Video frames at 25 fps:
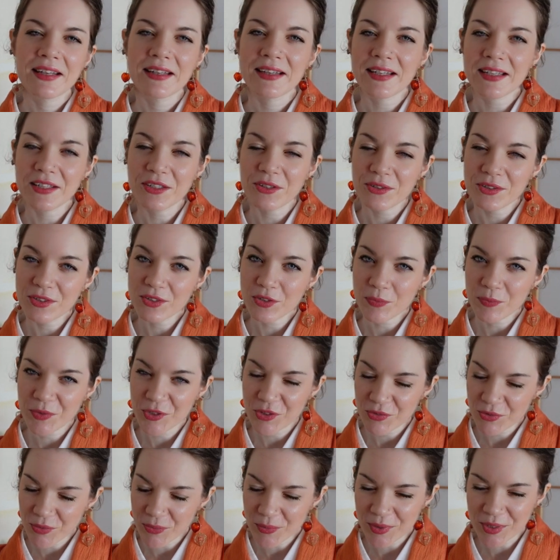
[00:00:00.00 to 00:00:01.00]
Thank you so
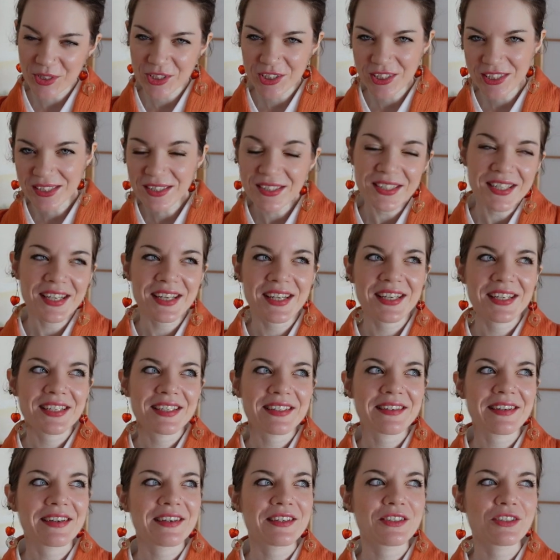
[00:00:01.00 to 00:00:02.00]
much for watching
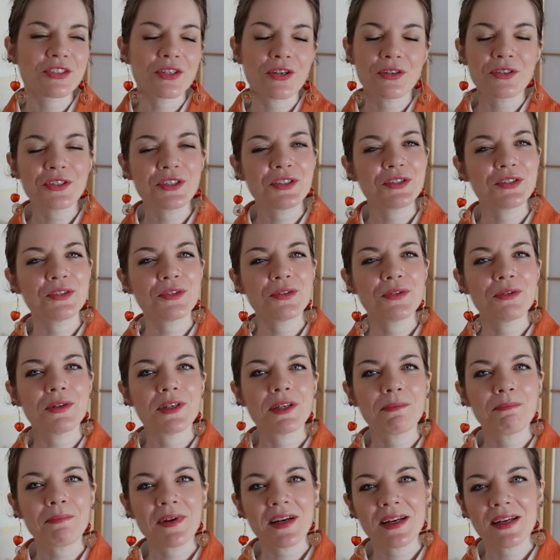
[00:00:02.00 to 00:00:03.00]
and I talk to you
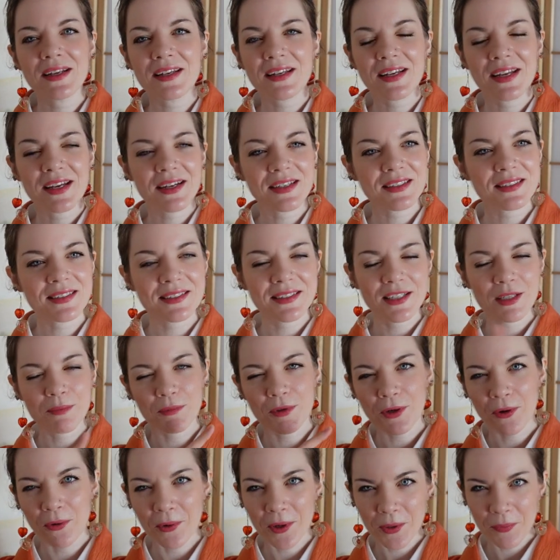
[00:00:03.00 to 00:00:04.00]
in my next
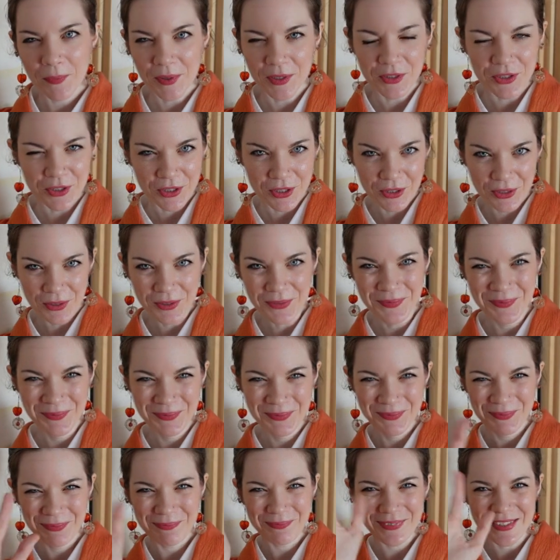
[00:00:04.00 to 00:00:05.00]
kimono adventure.
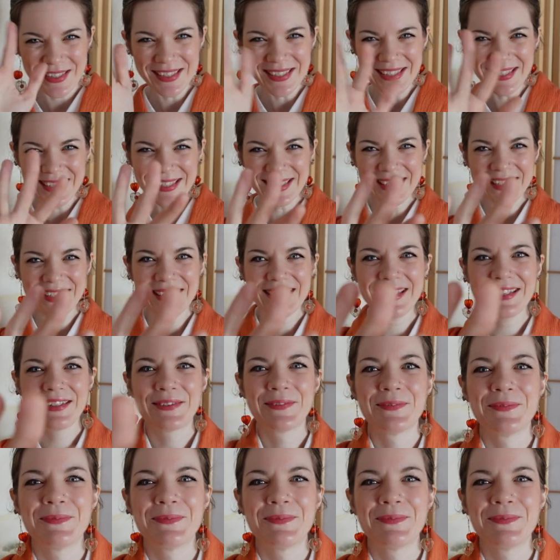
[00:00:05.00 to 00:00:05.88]
Bye!